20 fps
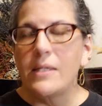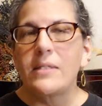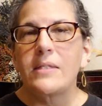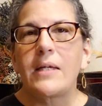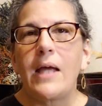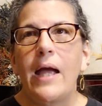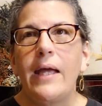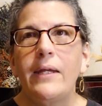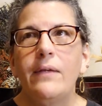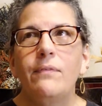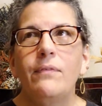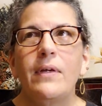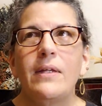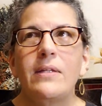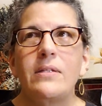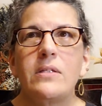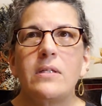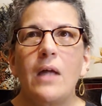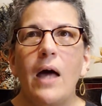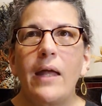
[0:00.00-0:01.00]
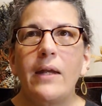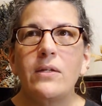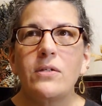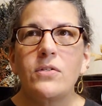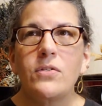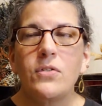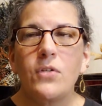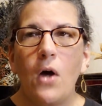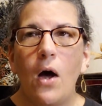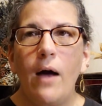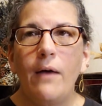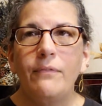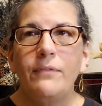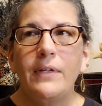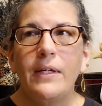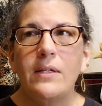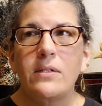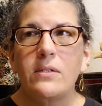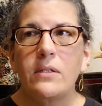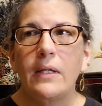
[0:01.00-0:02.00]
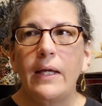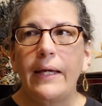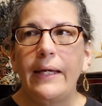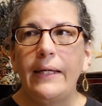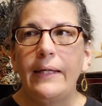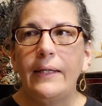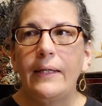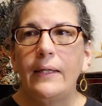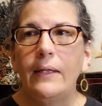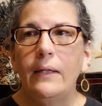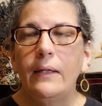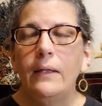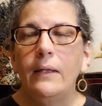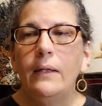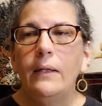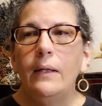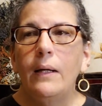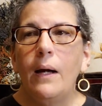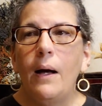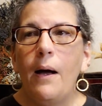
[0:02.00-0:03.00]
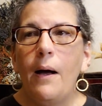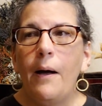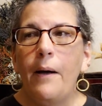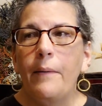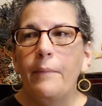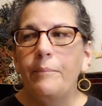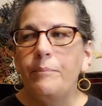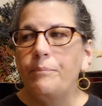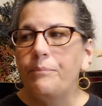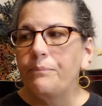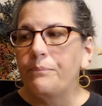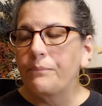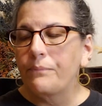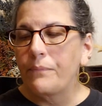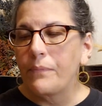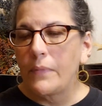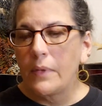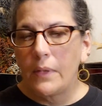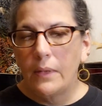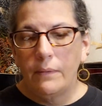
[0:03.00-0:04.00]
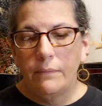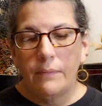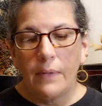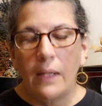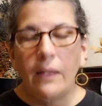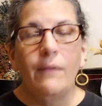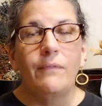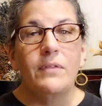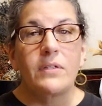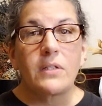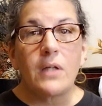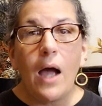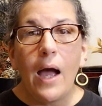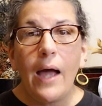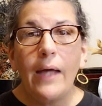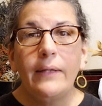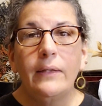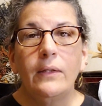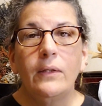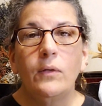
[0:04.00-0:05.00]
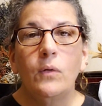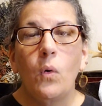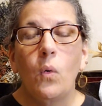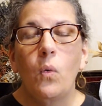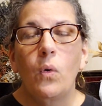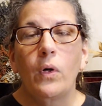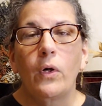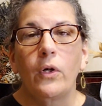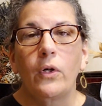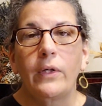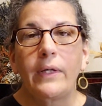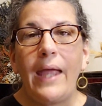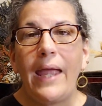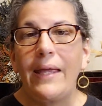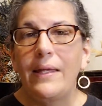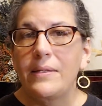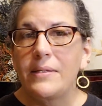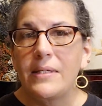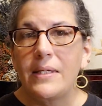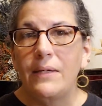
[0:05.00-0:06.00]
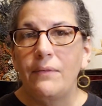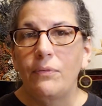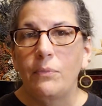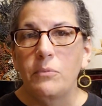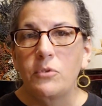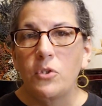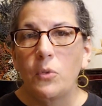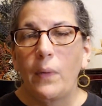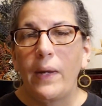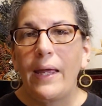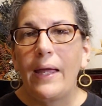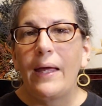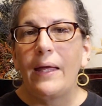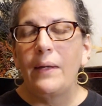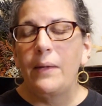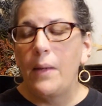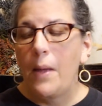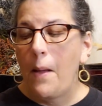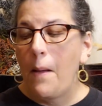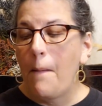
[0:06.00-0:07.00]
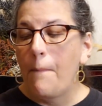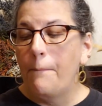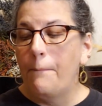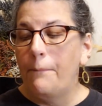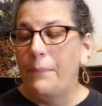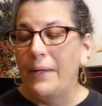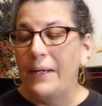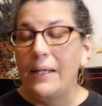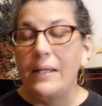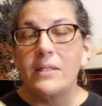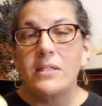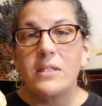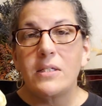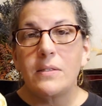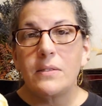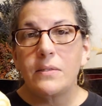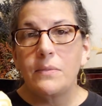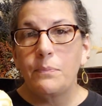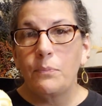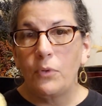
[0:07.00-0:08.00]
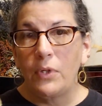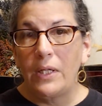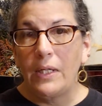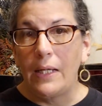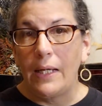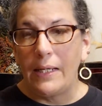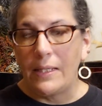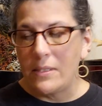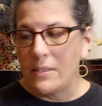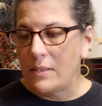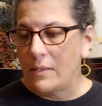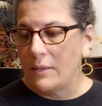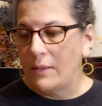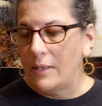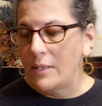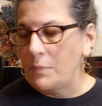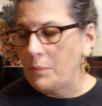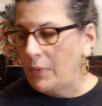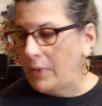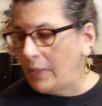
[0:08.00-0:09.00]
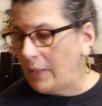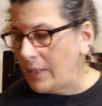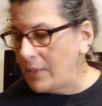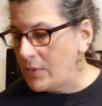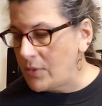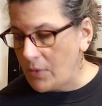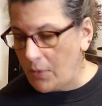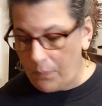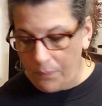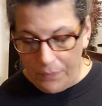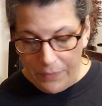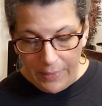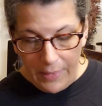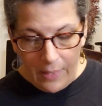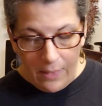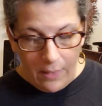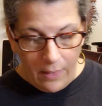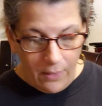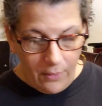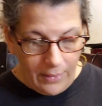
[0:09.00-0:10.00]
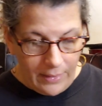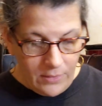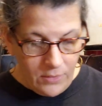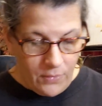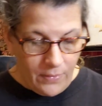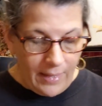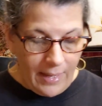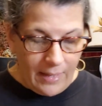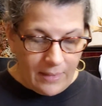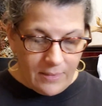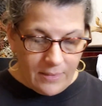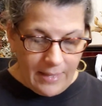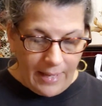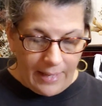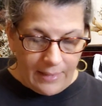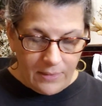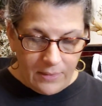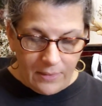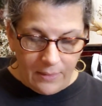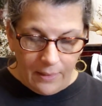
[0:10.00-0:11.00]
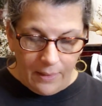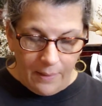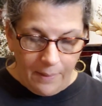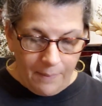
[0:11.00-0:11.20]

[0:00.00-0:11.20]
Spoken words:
It's not as soft as like, I Love This Cotton or K&C from Joanne, but it's pretty nice. It's pretty nice. So, all right, so that is that.